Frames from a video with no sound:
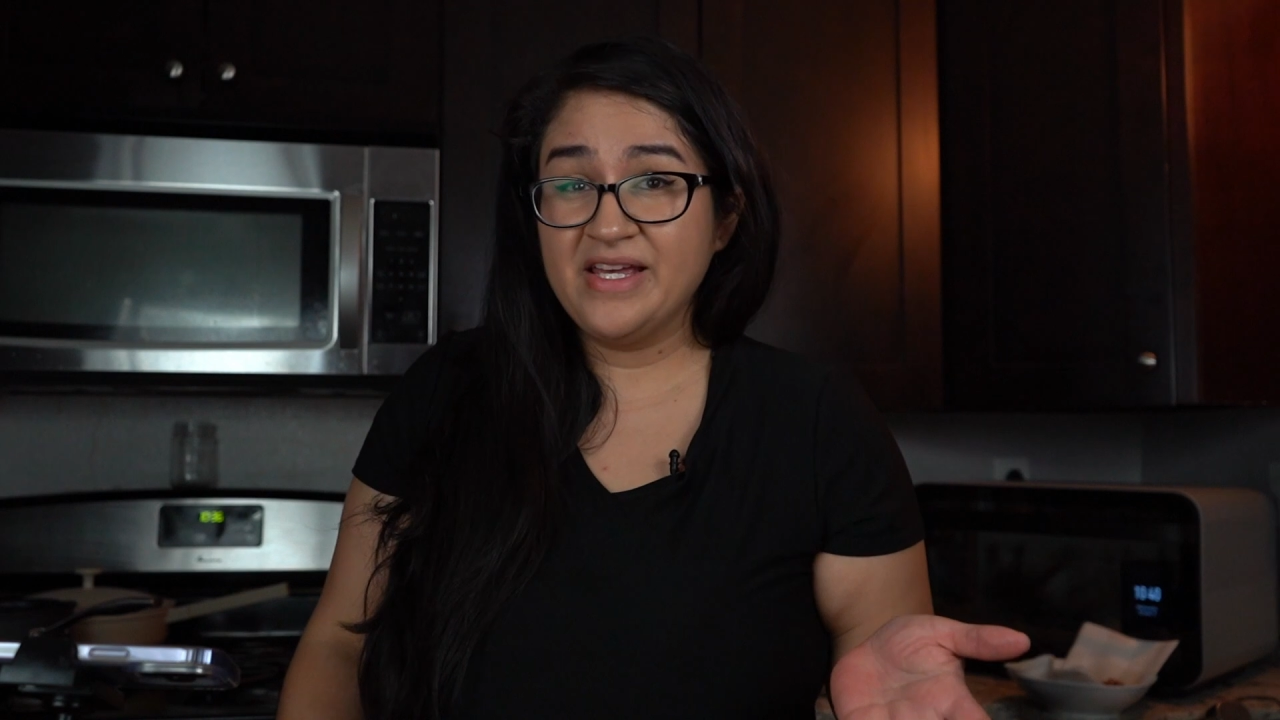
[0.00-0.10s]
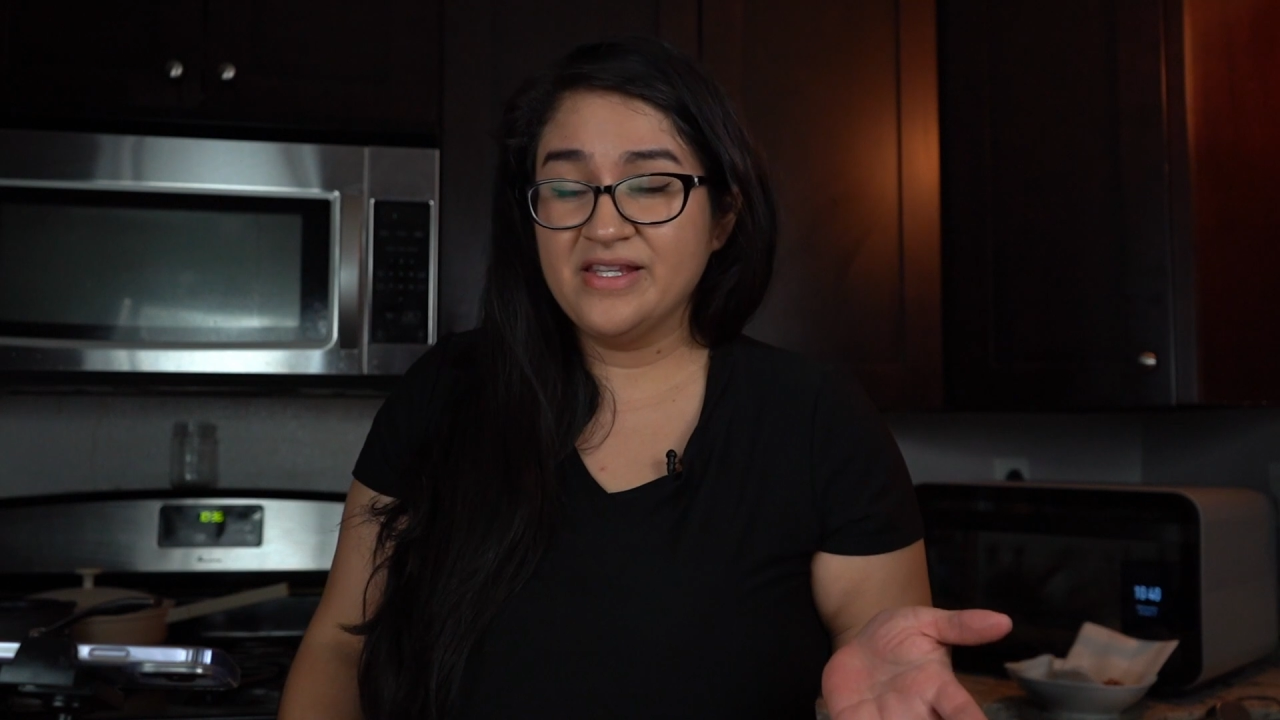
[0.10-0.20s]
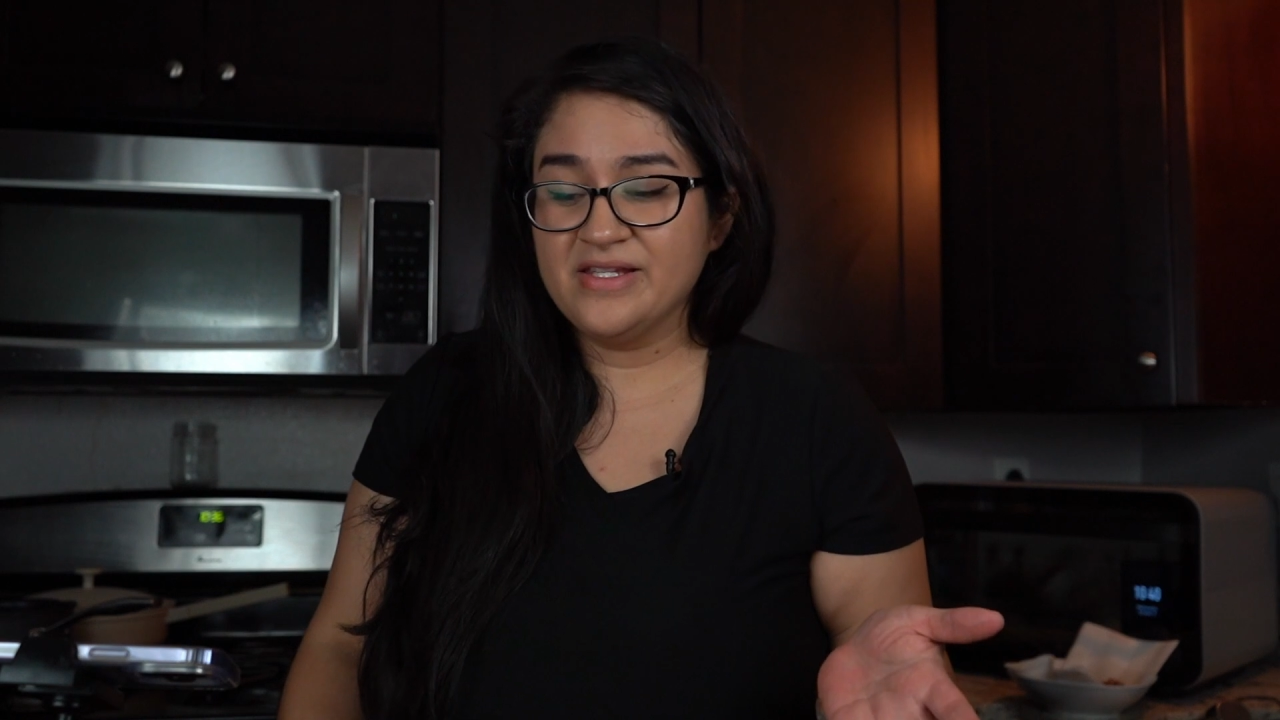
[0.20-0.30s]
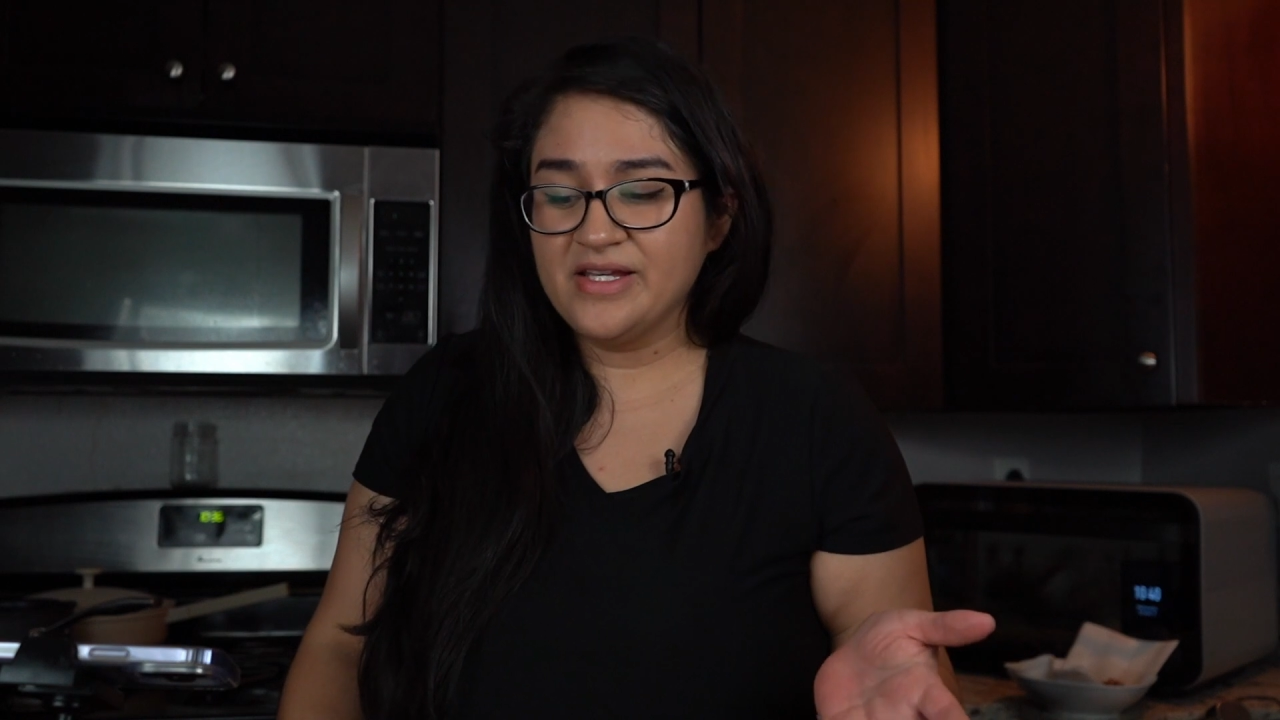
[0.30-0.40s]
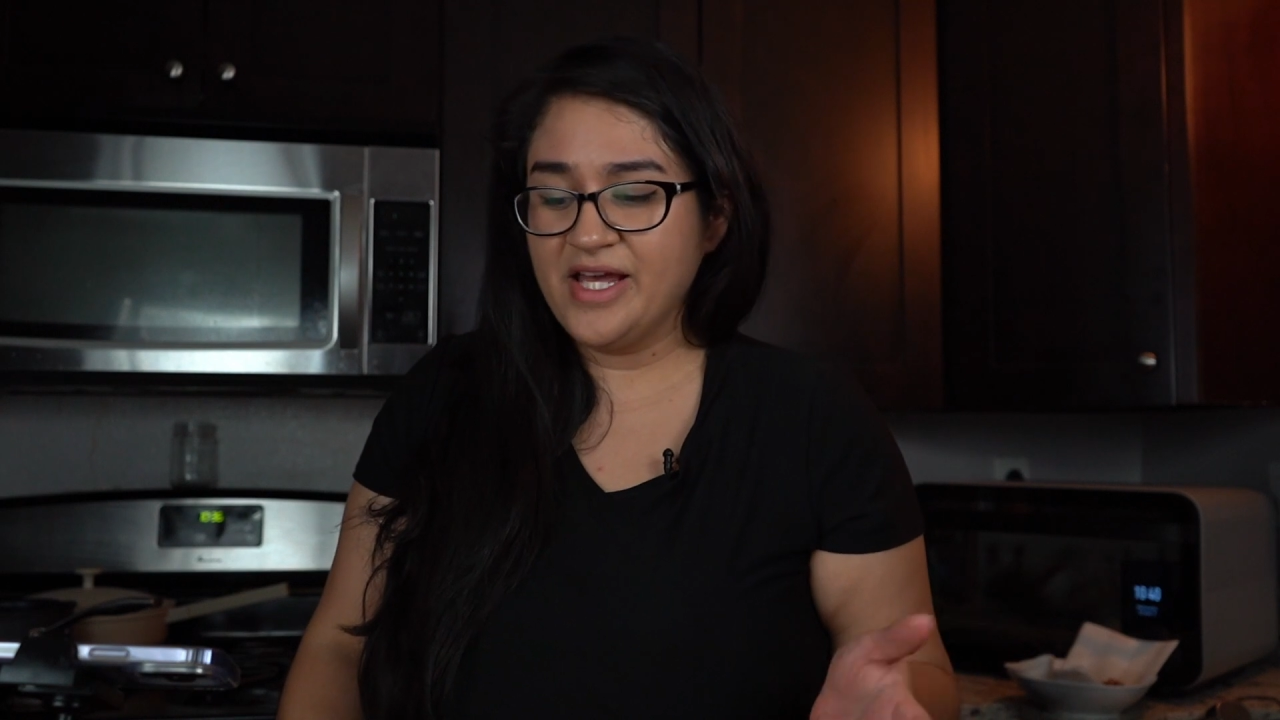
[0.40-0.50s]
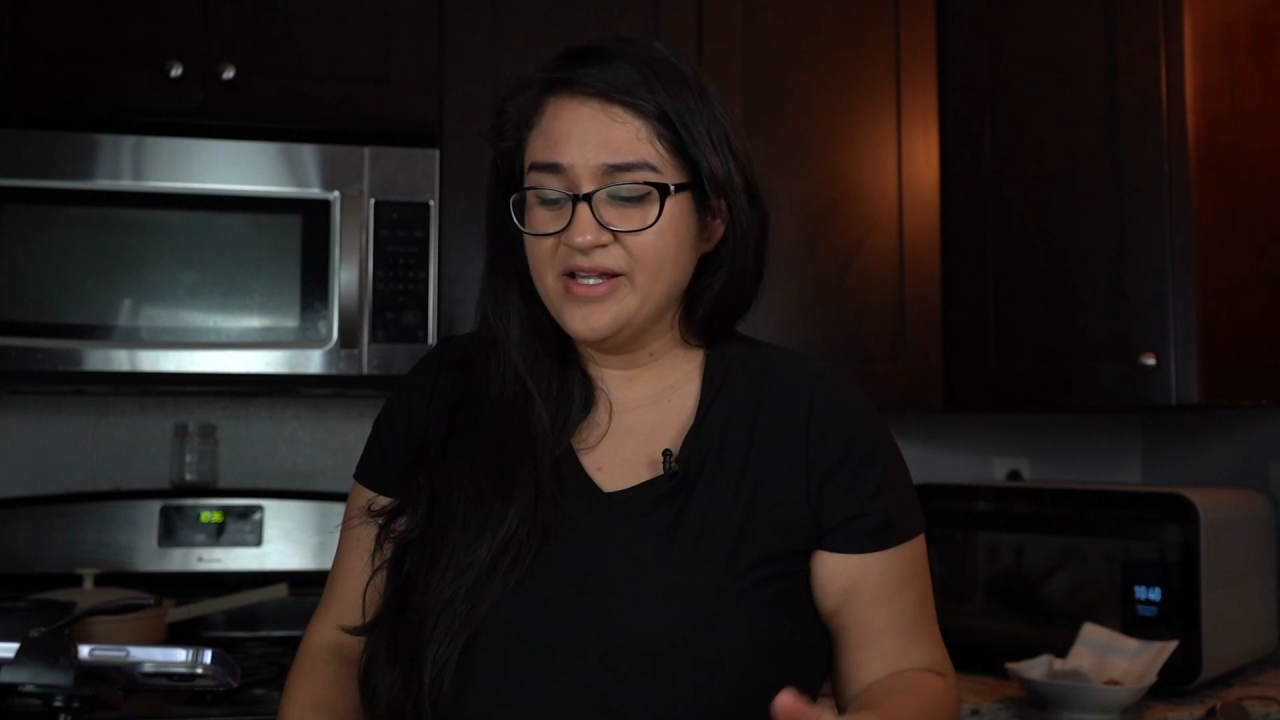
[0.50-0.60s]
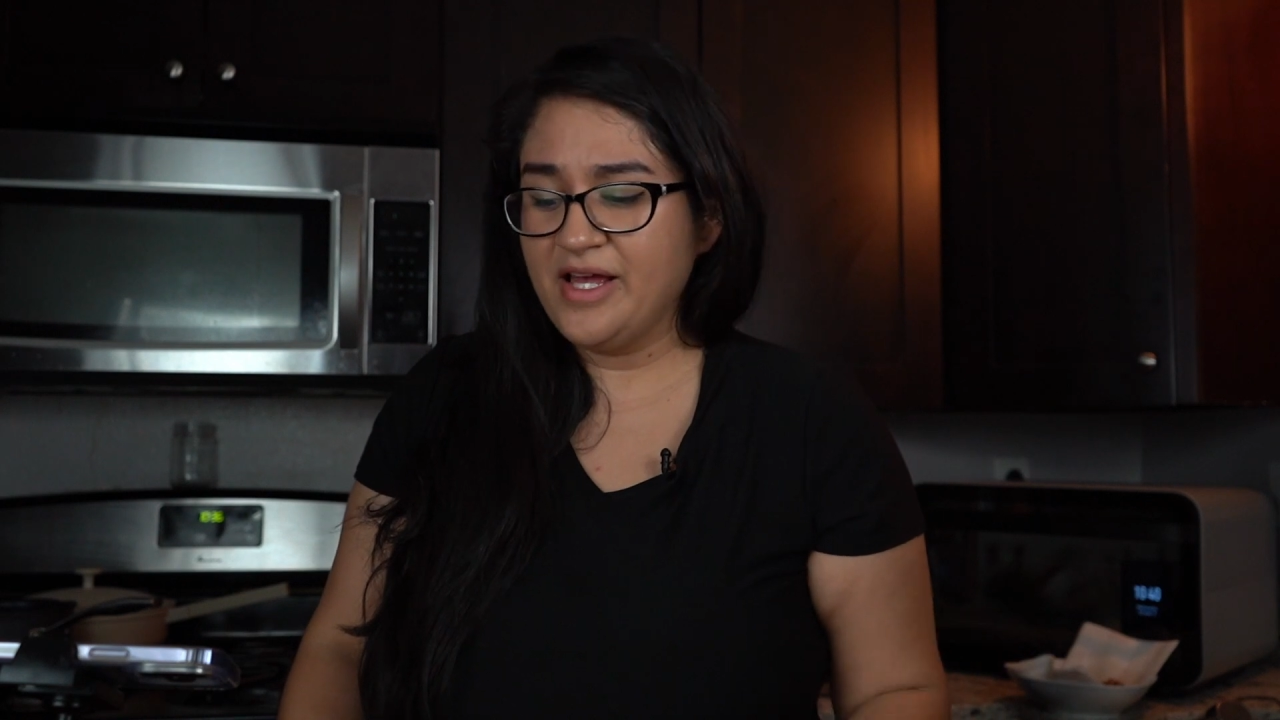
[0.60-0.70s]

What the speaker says: this again?